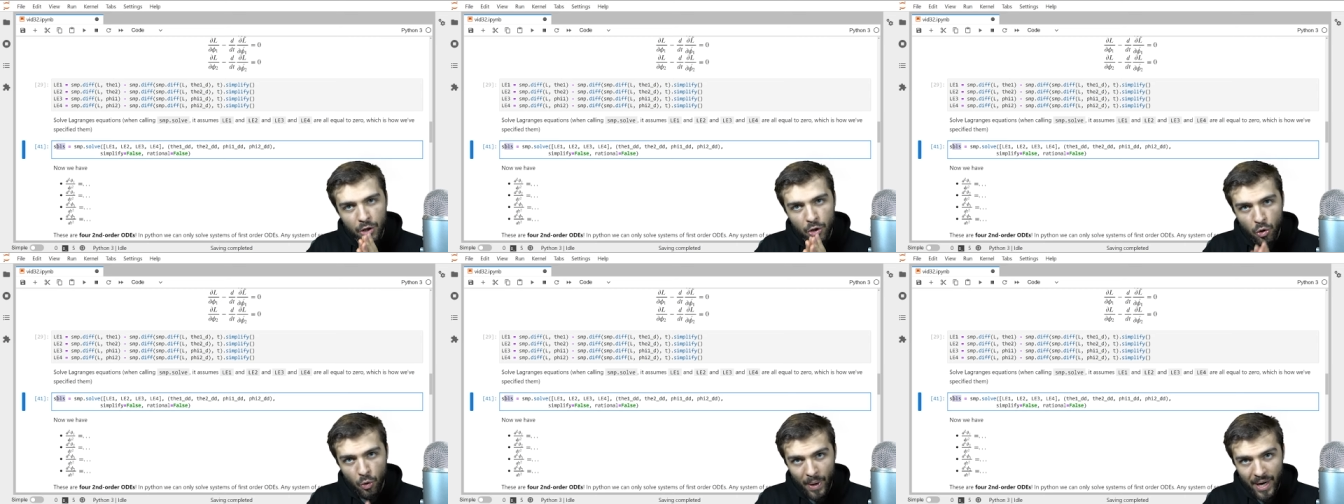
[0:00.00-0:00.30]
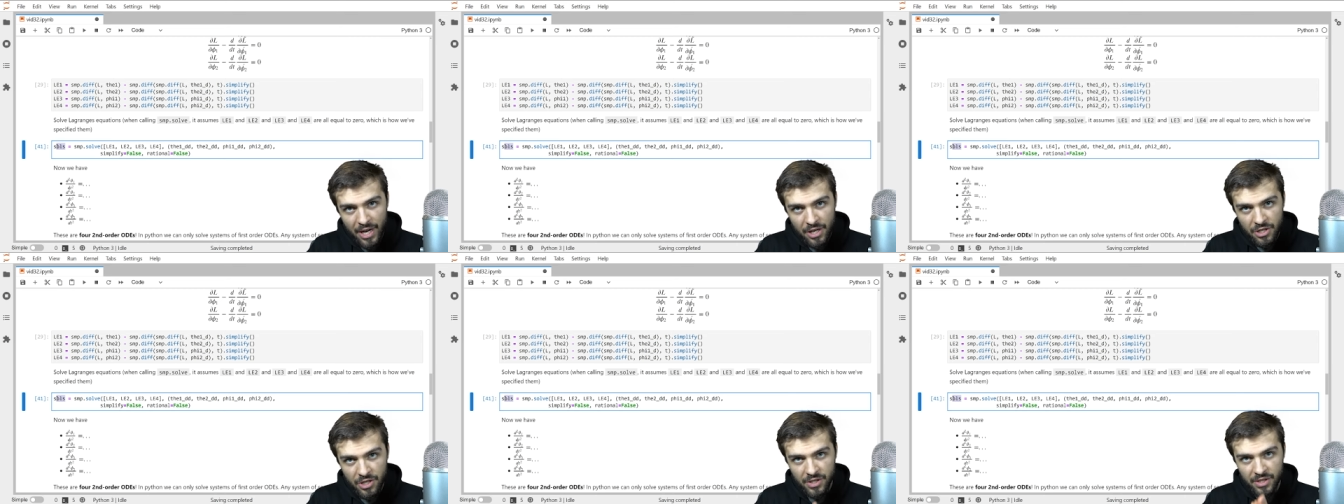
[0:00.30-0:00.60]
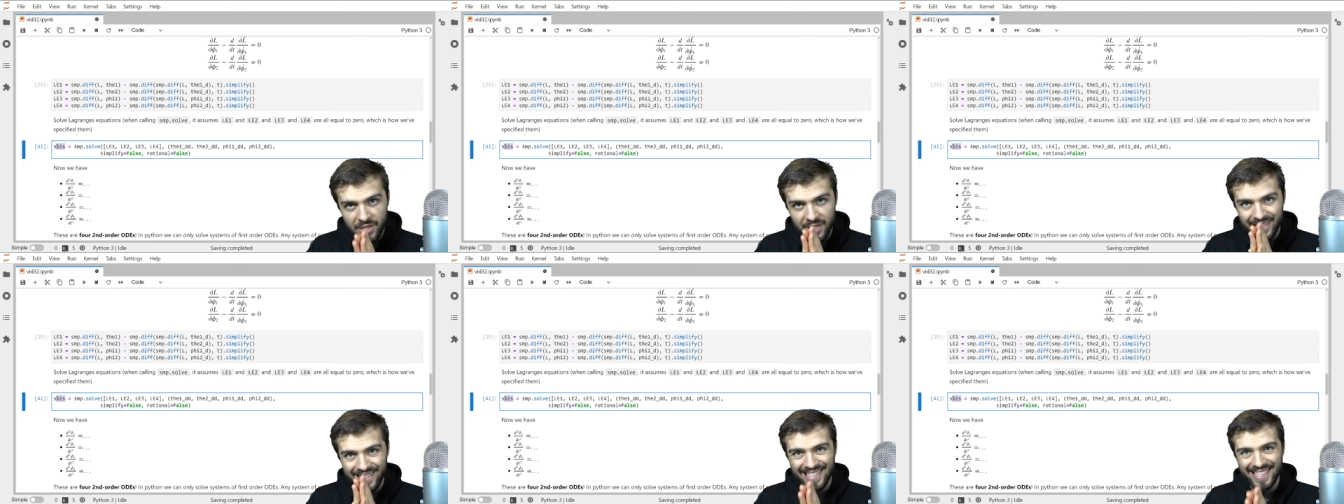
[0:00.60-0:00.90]

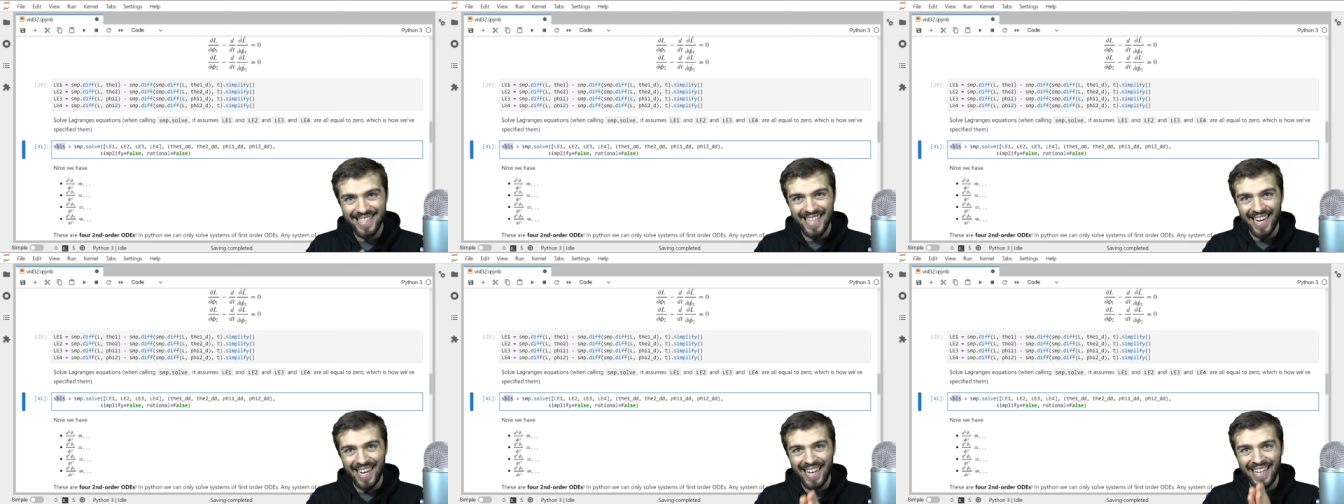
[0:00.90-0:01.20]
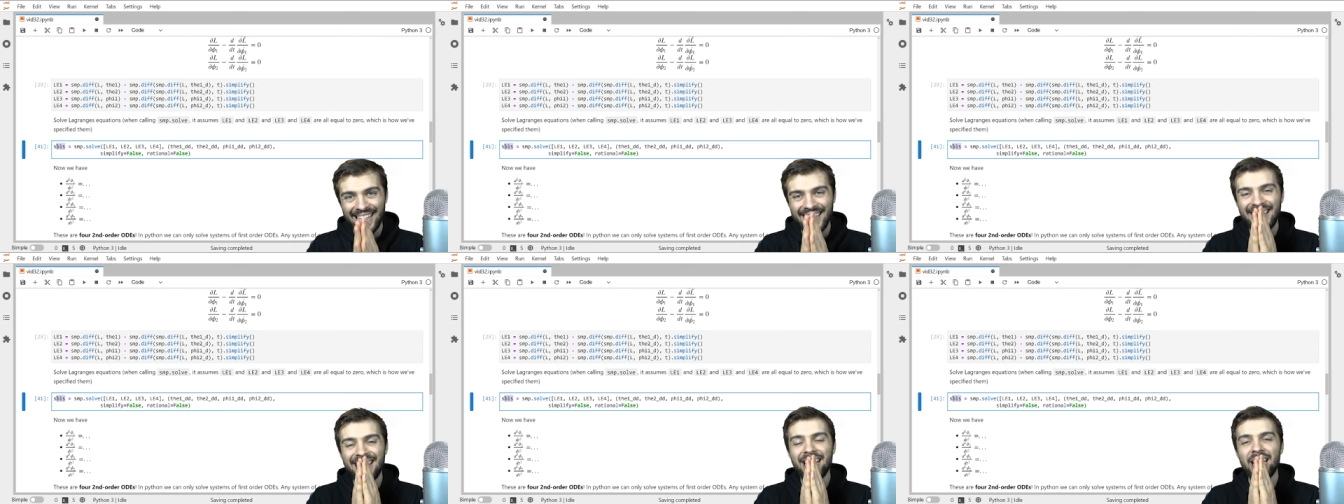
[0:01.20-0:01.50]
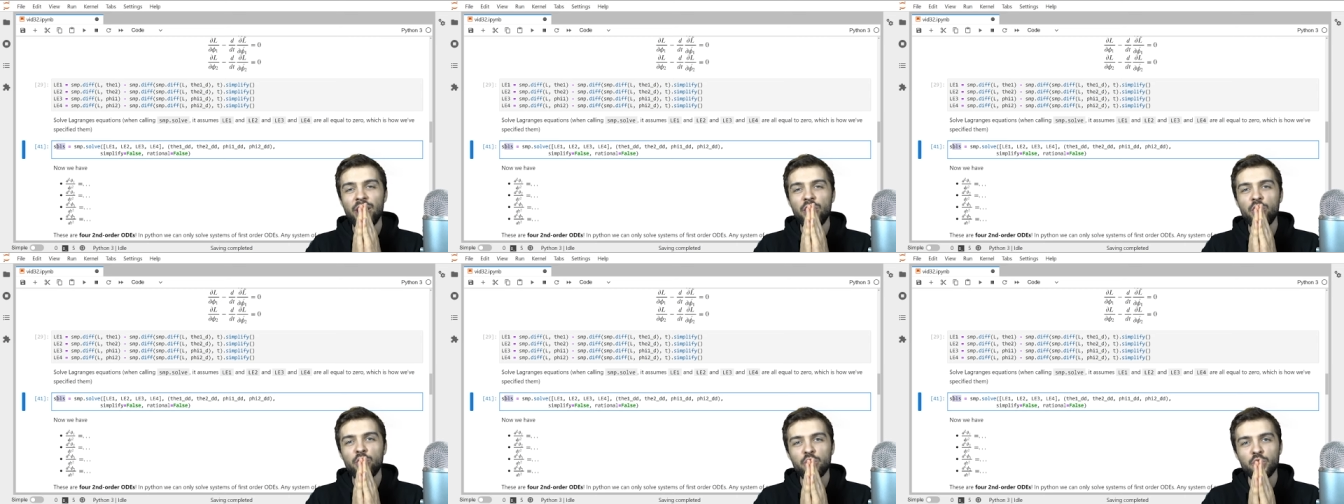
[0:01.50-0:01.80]
equations in second
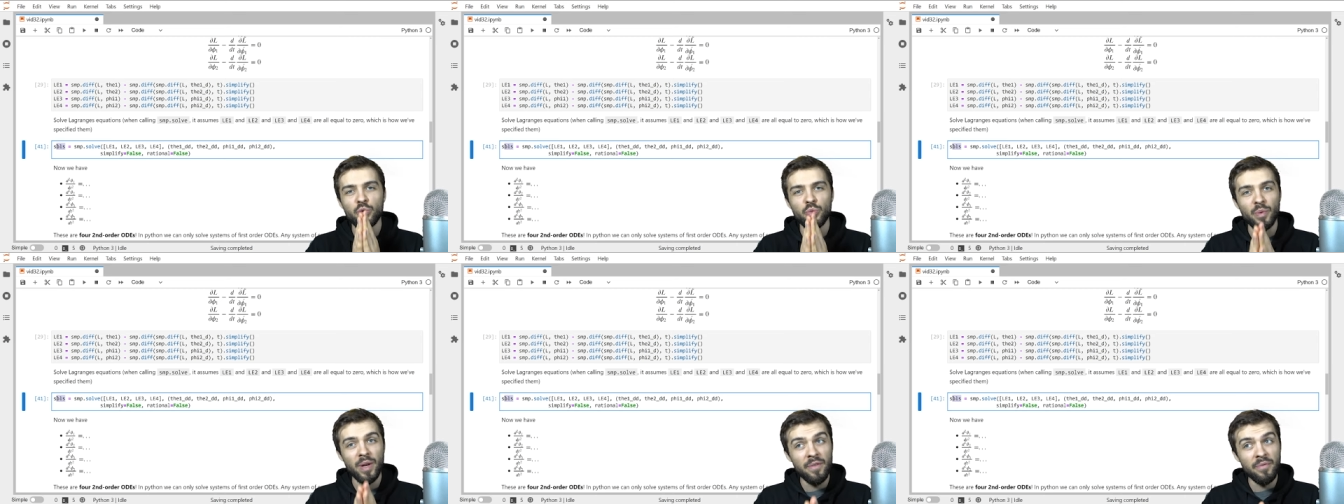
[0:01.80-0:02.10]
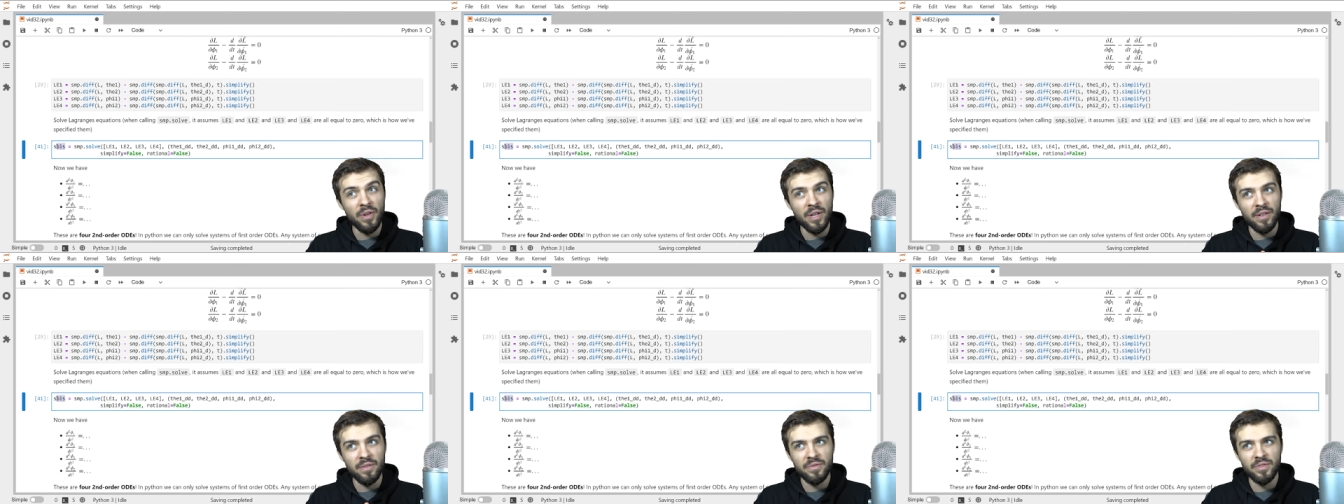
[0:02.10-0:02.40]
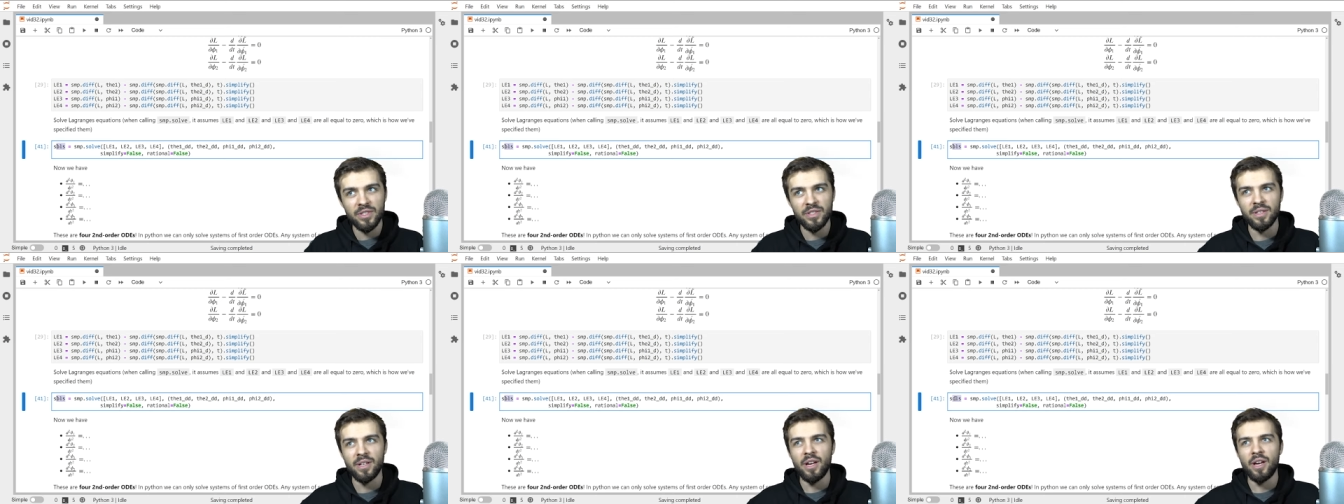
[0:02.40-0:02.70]

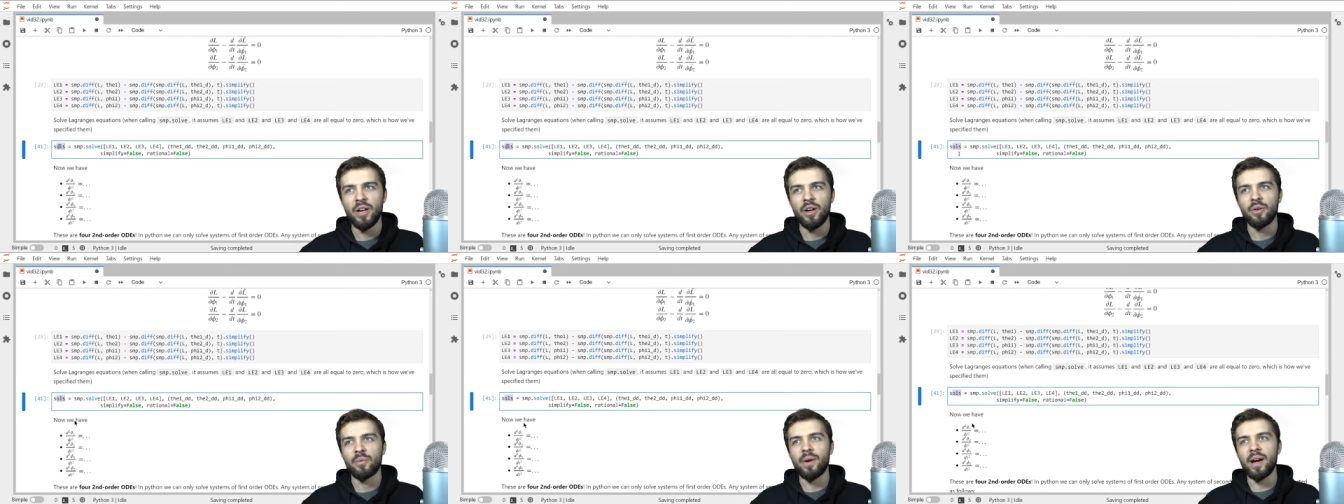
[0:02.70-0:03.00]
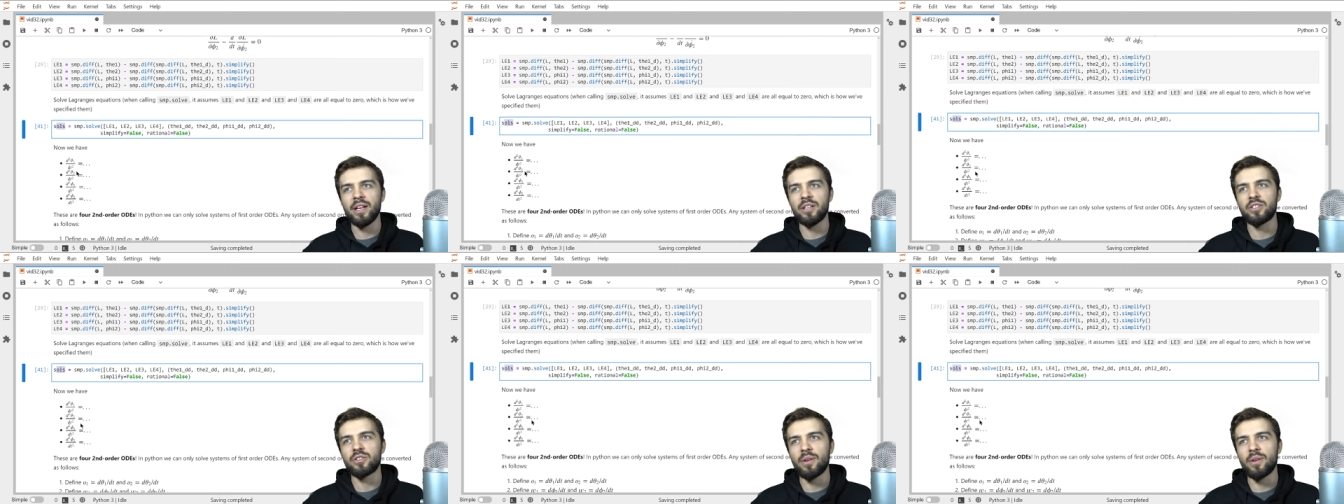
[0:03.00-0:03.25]
derivatives, right?